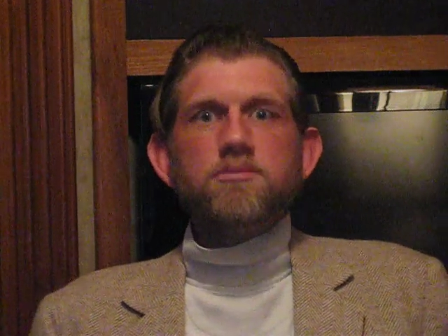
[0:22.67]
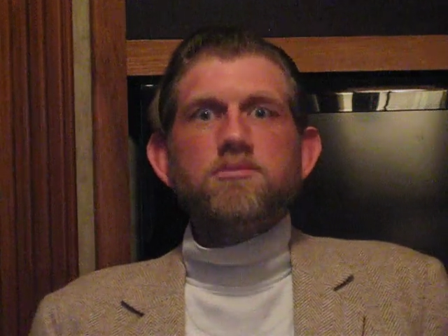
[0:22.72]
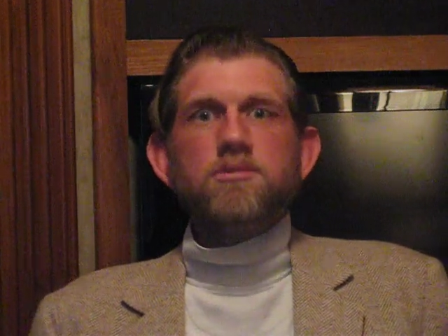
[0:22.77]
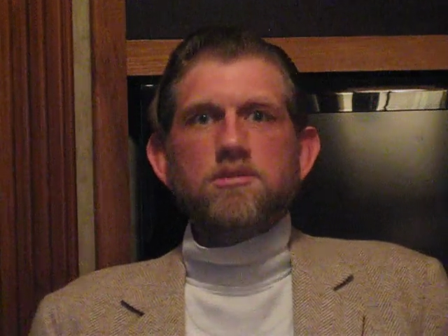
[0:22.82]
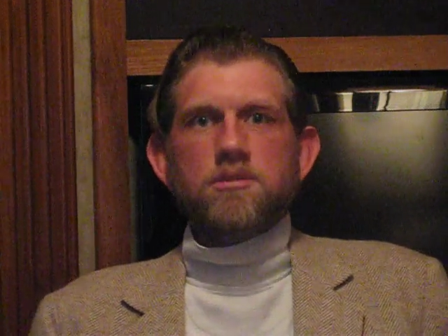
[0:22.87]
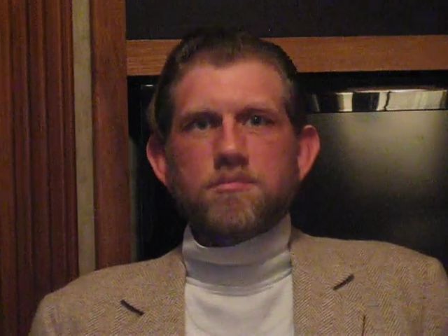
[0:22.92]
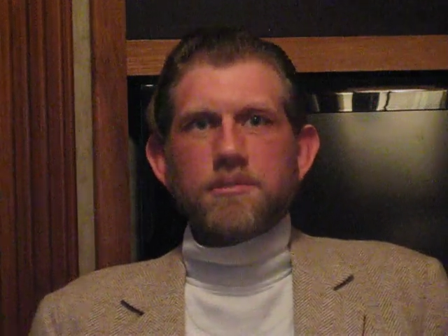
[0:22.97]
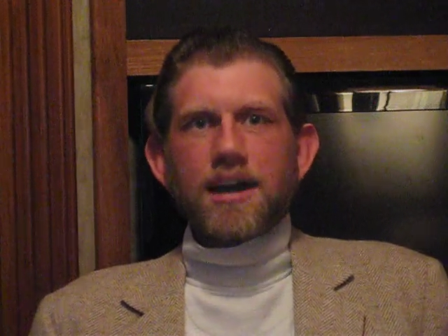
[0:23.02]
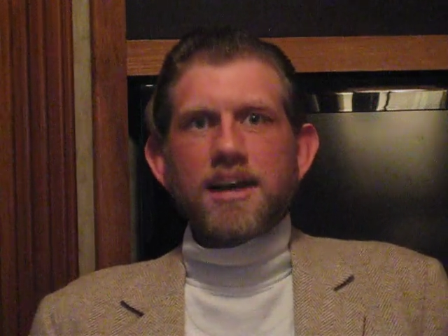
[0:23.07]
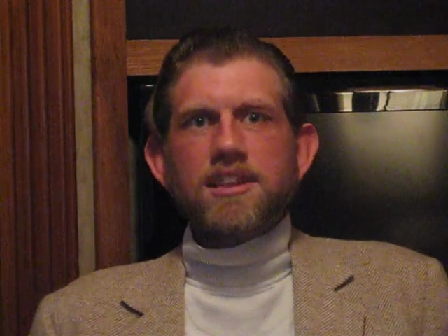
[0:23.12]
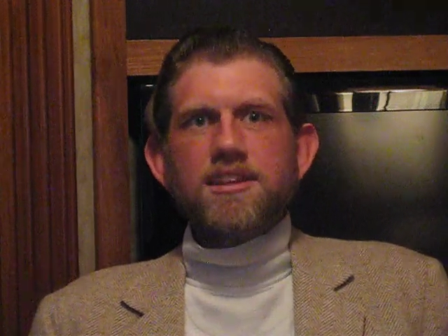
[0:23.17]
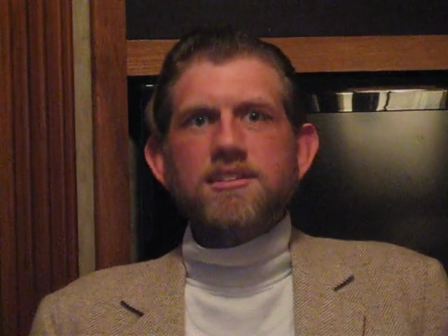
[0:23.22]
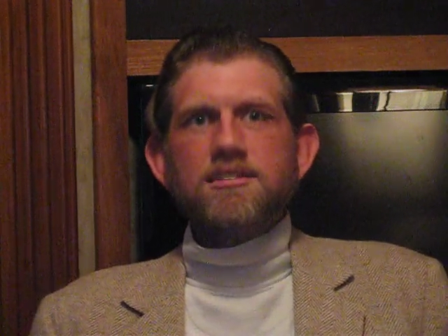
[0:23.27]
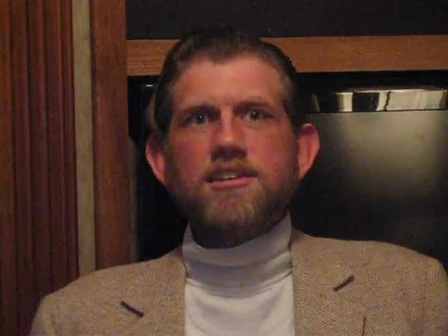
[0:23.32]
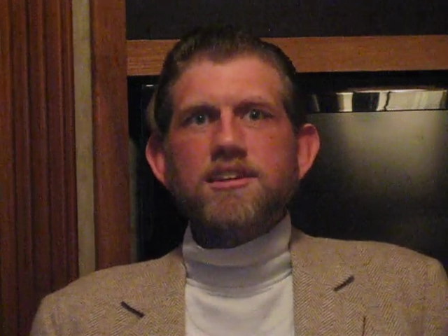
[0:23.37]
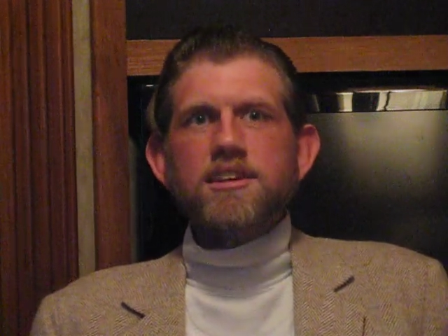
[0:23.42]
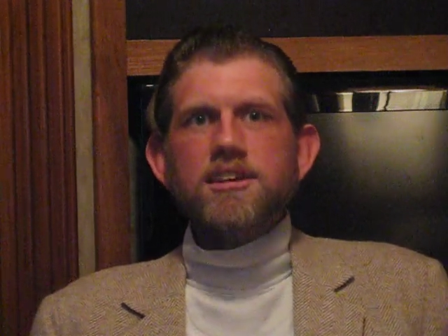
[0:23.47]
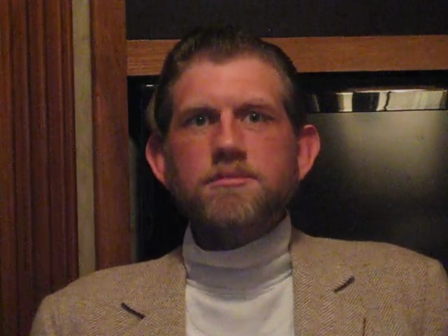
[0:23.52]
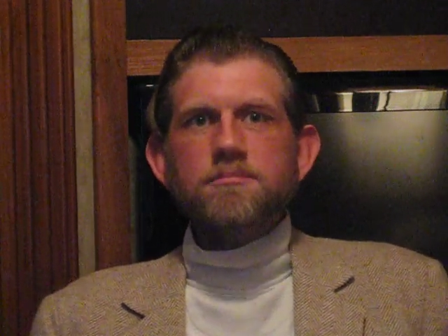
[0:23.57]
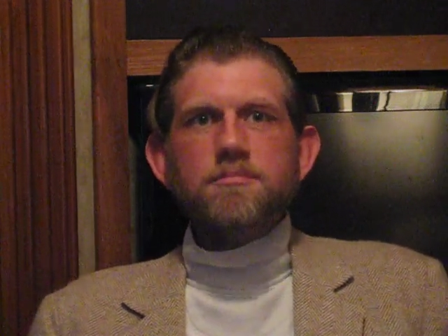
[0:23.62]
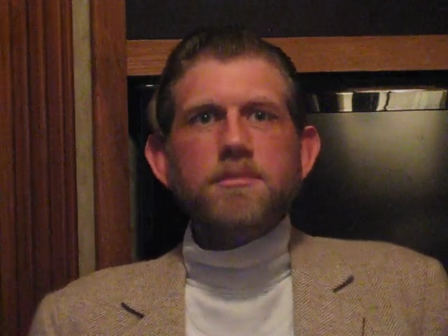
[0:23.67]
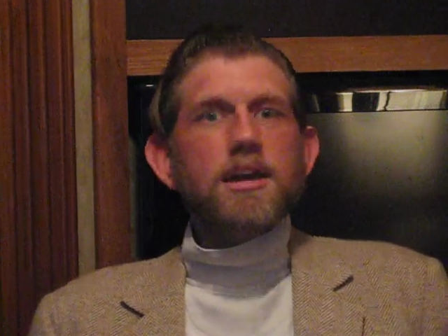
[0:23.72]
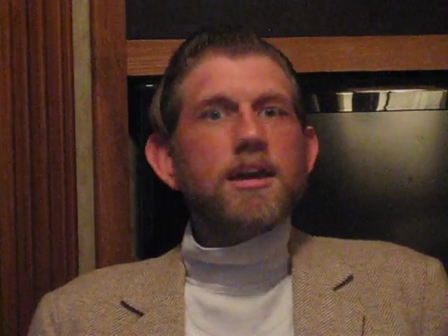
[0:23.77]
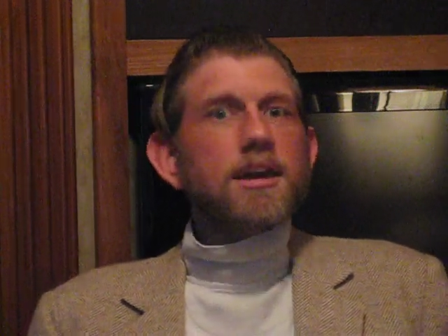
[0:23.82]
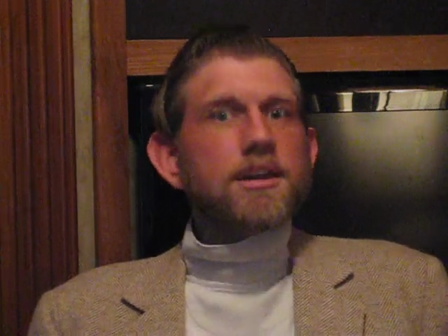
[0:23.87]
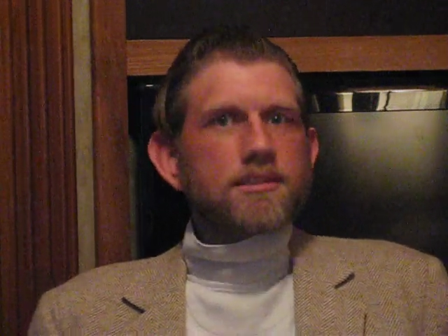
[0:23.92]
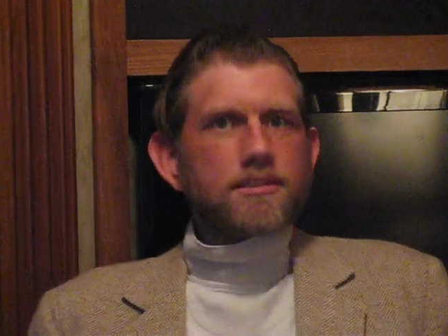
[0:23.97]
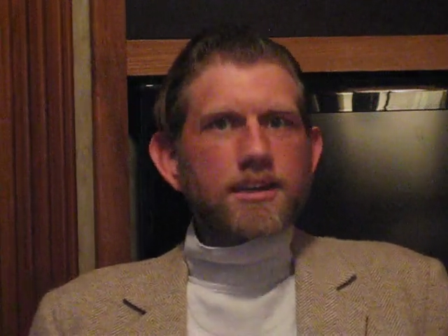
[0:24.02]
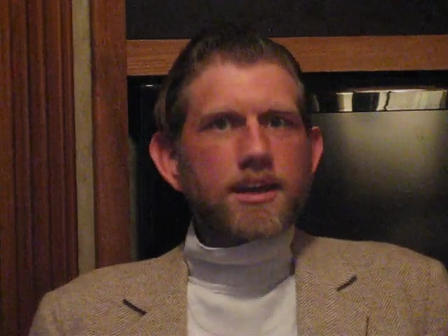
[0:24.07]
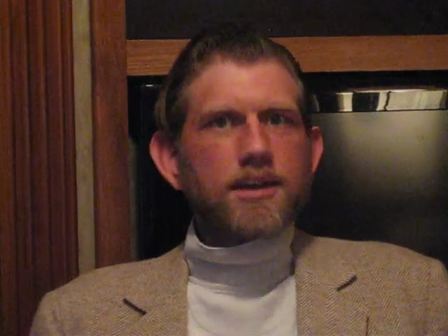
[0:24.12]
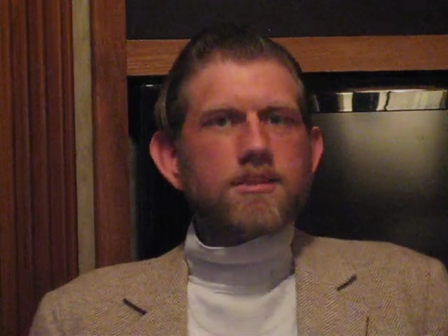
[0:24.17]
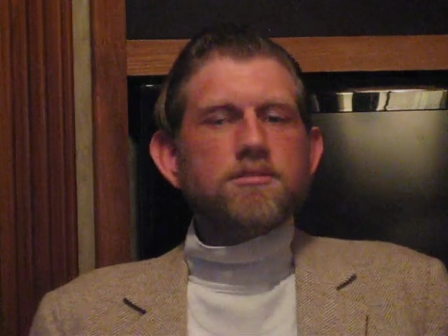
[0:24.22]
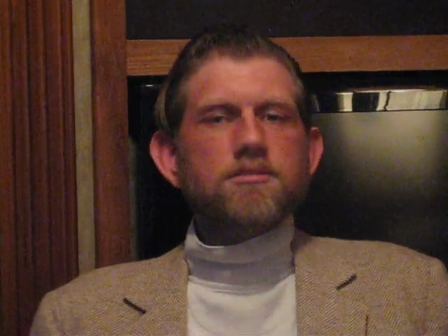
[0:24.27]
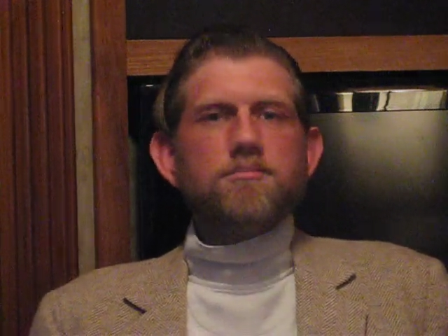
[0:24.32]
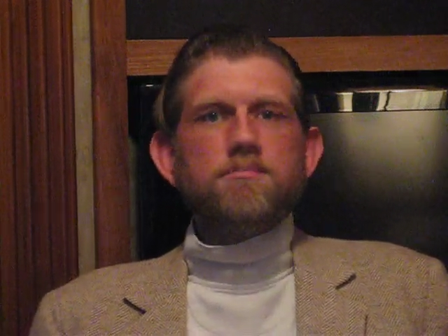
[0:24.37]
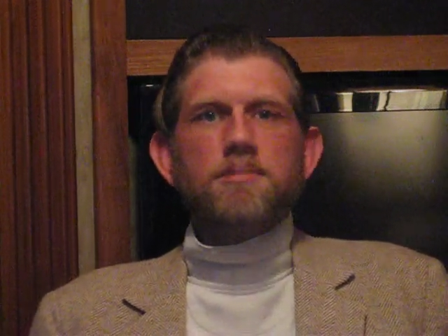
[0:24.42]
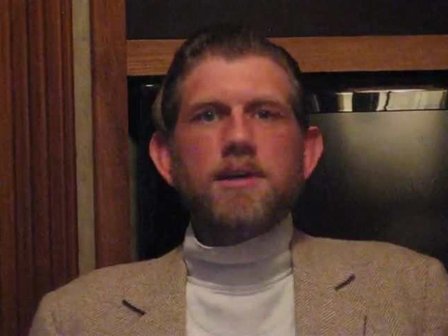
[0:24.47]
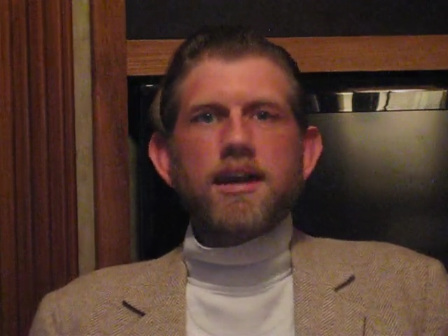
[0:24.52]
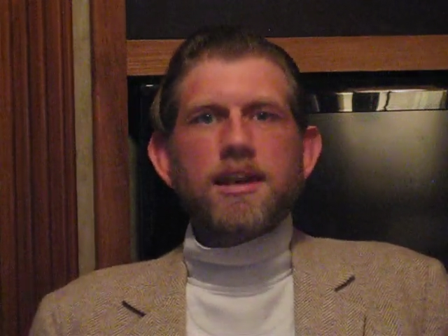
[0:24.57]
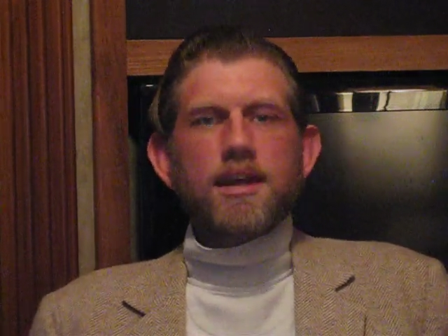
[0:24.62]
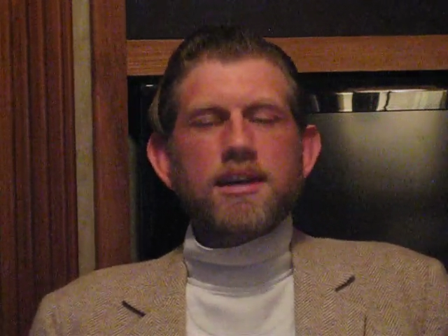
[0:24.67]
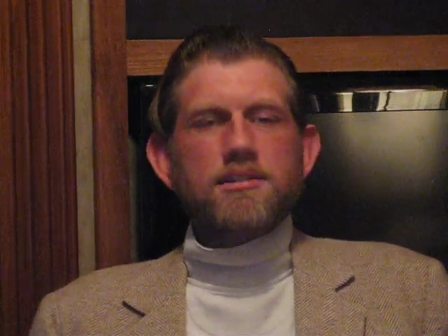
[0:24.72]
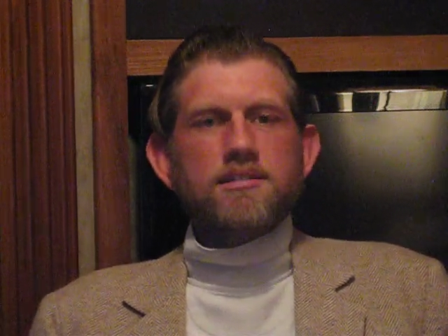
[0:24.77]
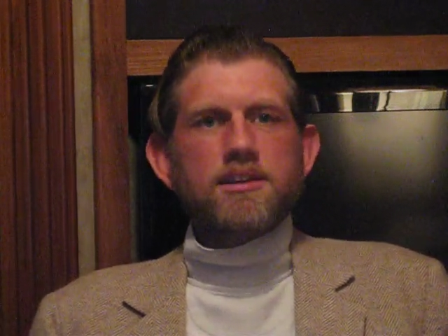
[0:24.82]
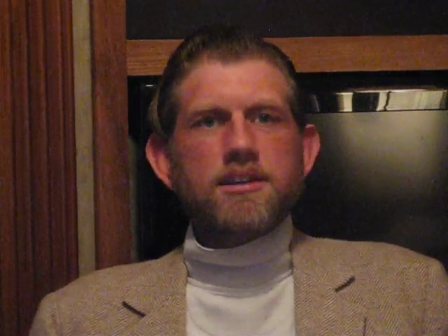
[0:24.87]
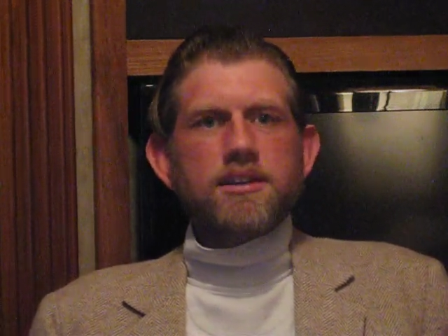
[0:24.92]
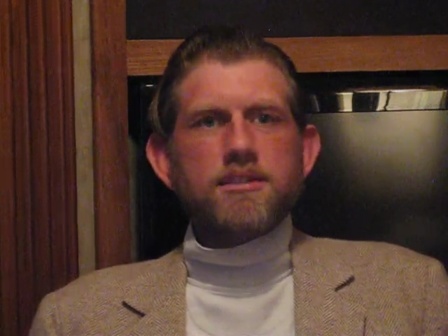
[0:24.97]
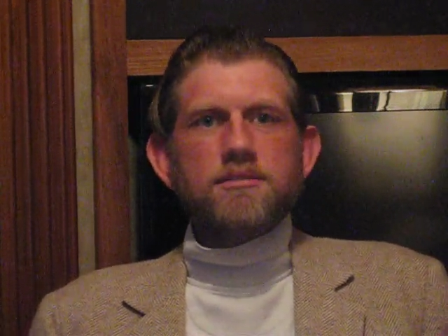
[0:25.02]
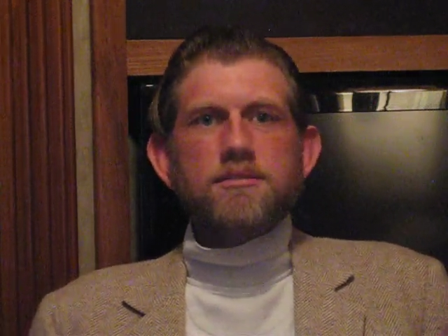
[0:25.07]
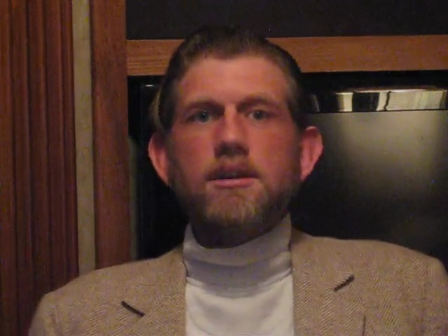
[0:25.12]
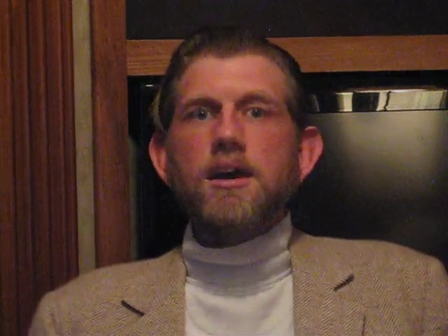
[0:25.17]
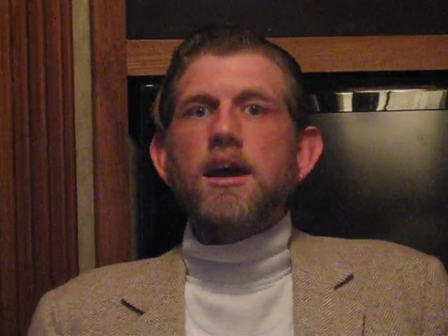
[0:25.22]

Should you buy this ticket? Yes, buy that ticket.